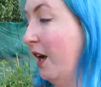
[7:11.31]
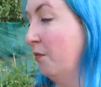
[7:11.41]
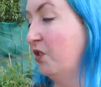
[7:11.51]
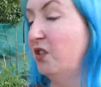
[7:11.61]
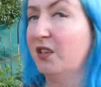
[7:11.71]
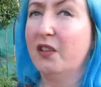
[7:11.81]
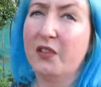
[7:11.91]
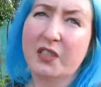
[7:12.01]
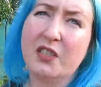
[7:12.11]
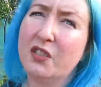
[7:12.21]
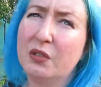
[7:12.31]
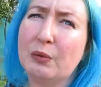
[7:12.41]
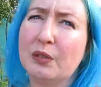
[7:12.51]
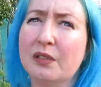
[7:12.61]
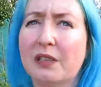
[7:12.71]
which is like 32
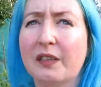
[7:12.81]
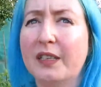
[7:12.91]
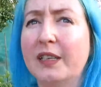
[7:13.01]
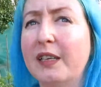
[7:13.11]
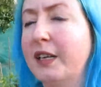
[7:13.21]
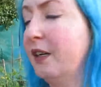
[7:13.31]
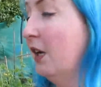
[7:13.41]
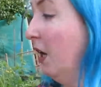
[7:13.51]
I think here,